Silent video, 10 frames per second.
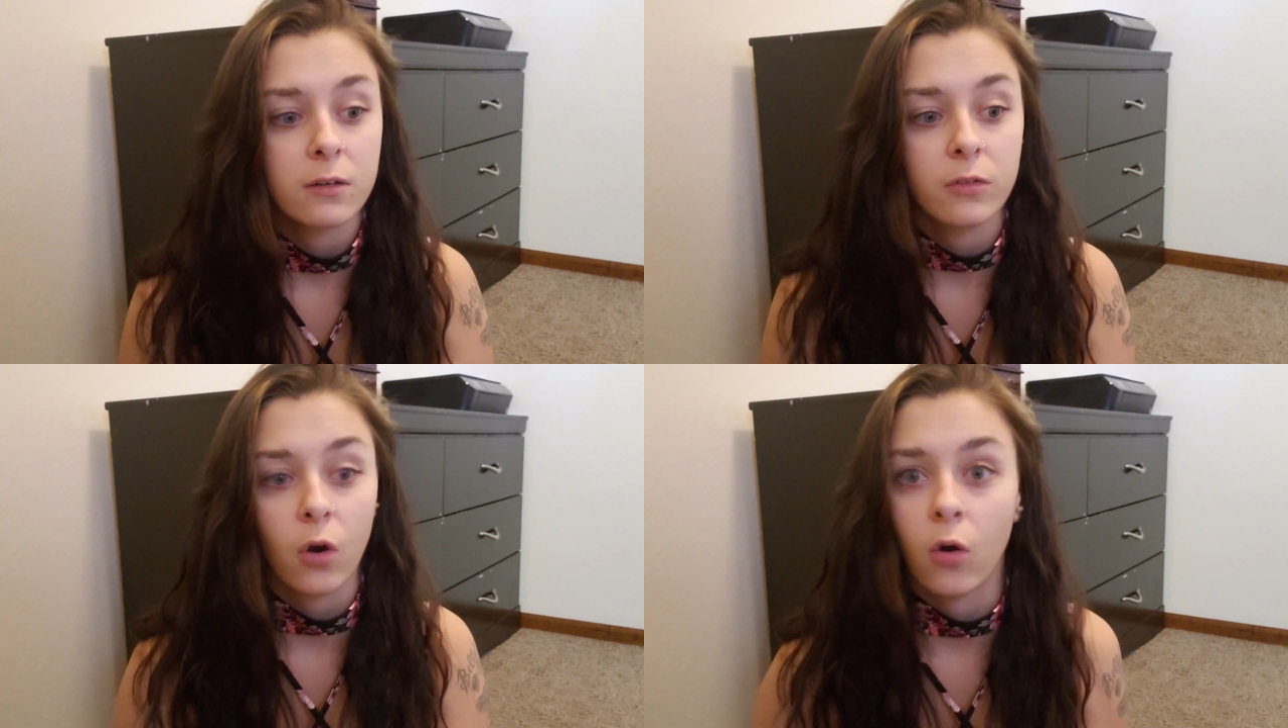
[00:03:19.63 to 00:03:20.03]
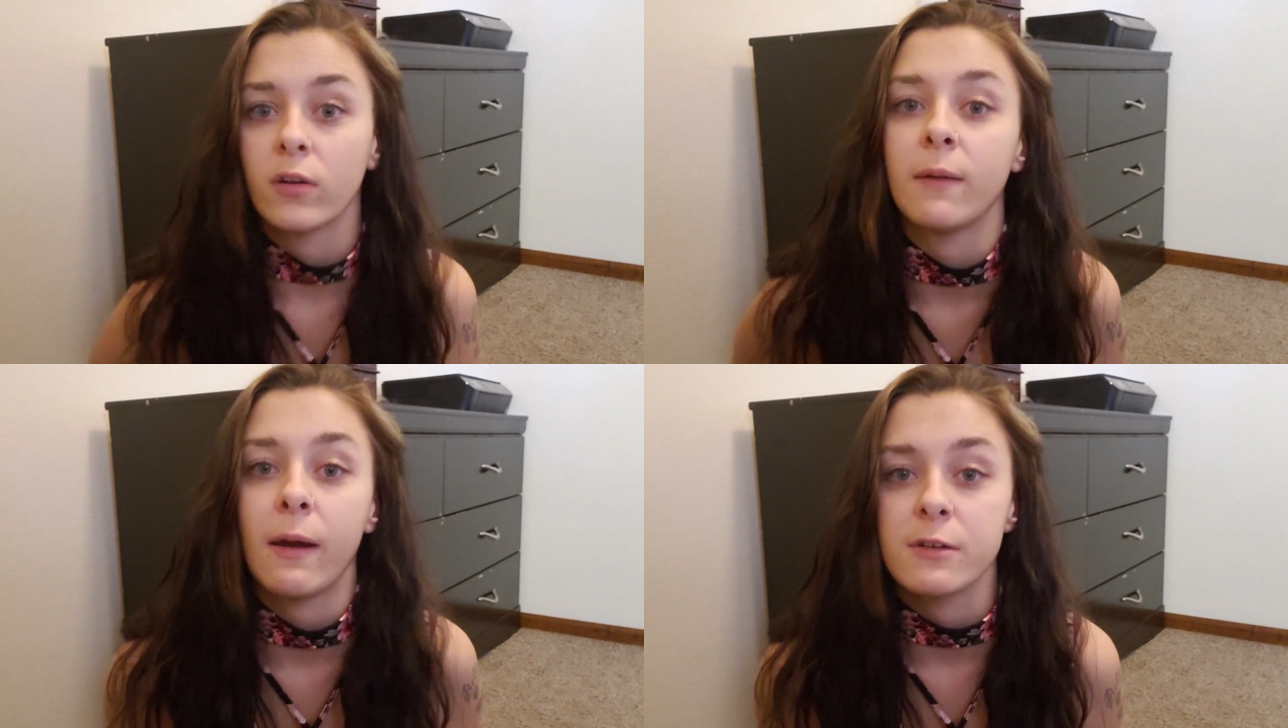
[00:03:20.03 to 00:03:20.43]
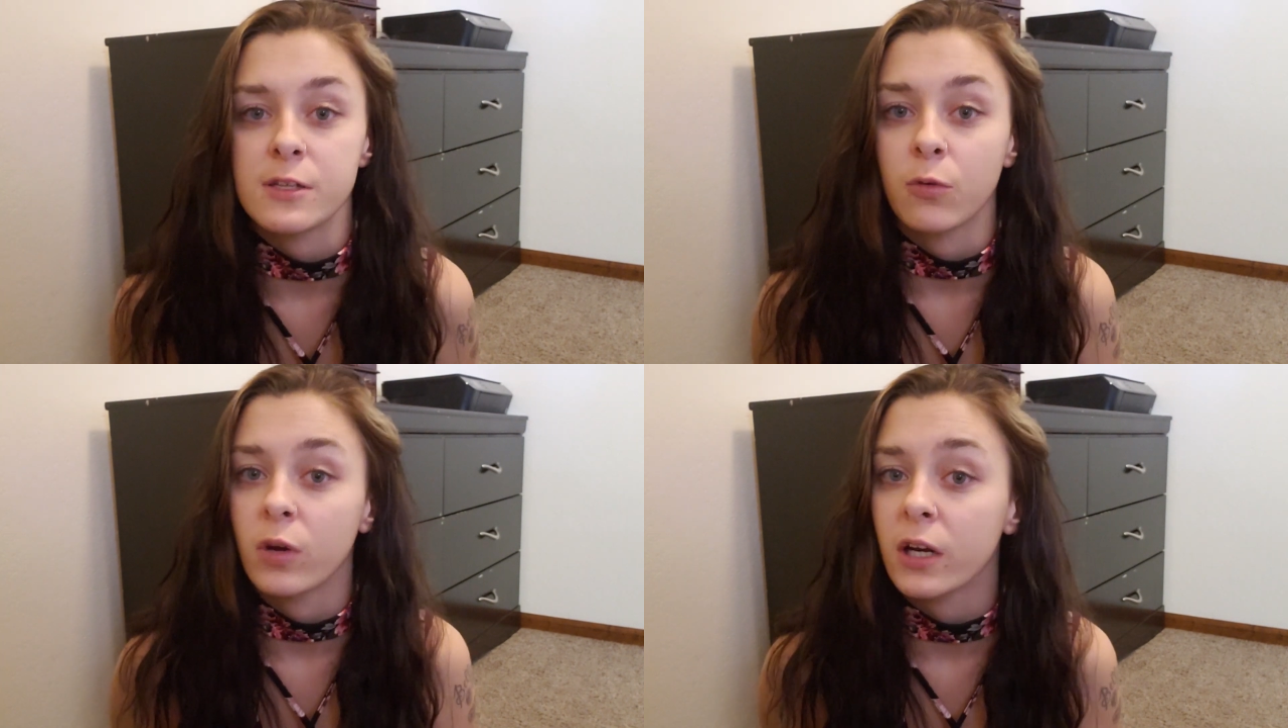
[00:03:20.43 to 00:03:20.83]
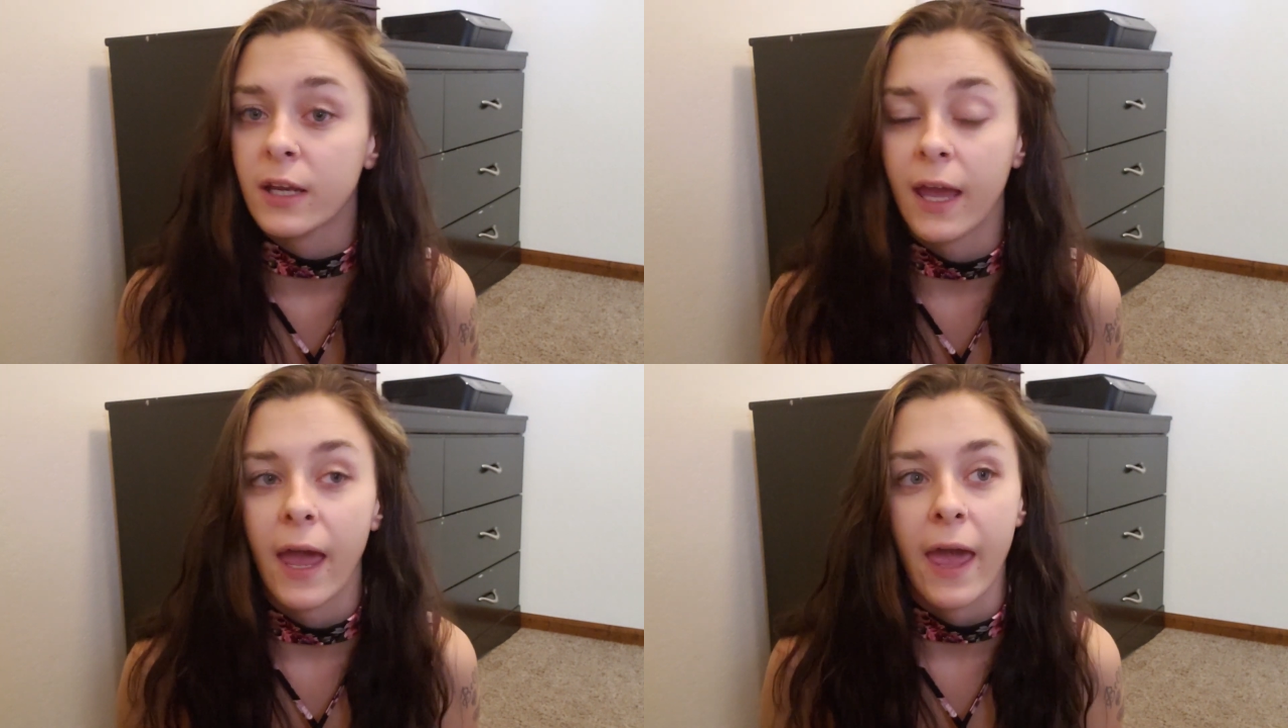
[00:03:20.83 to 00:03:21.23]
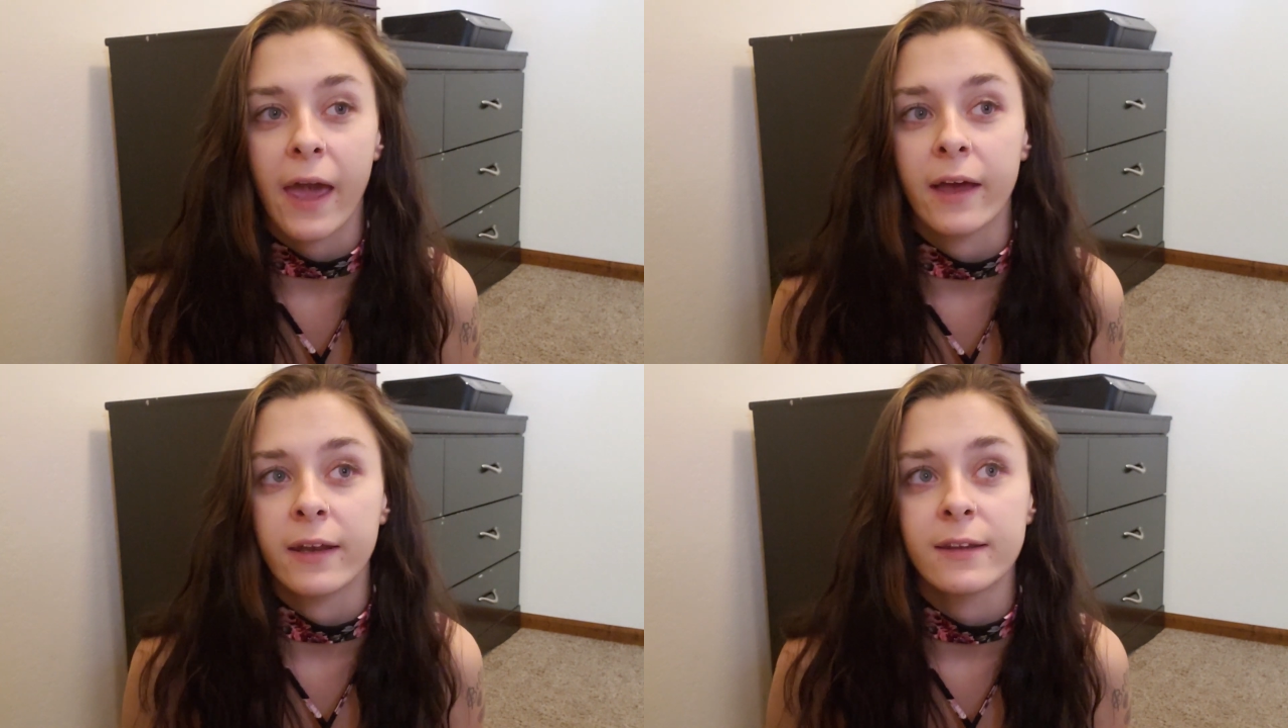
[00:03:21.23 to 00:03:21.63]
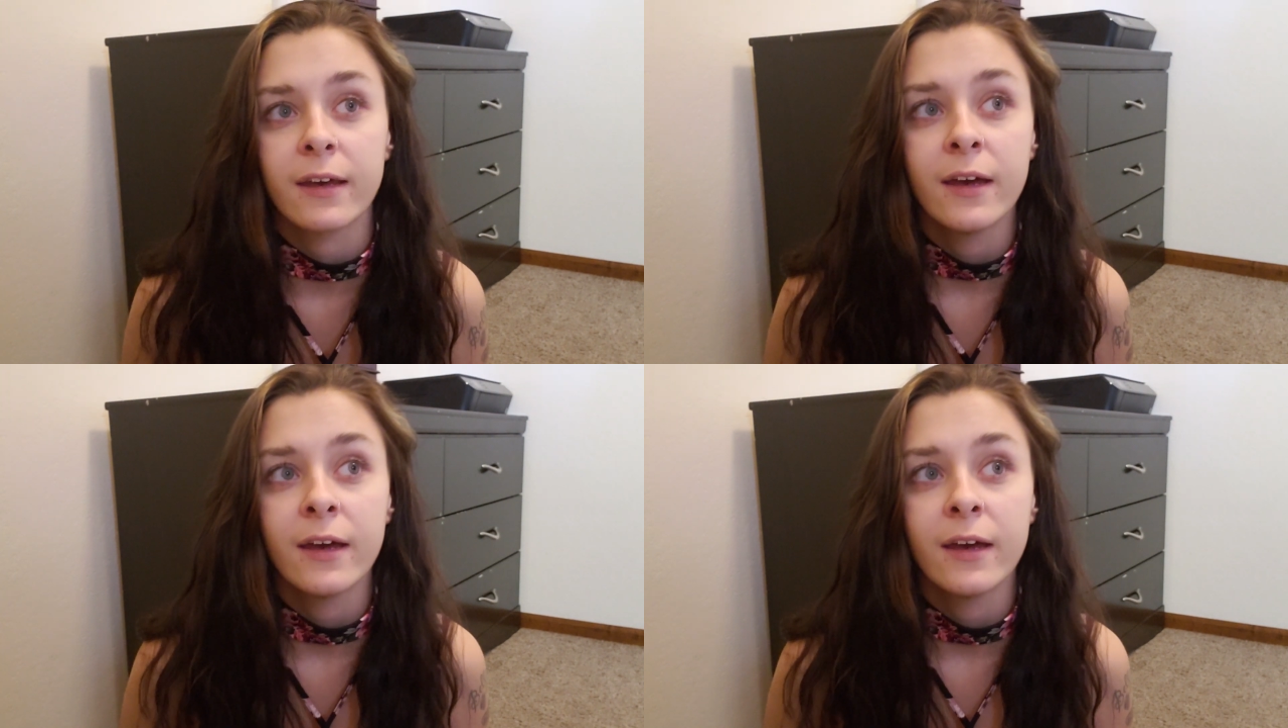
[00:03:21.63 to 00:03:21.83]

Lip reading: the whole time I was at work, and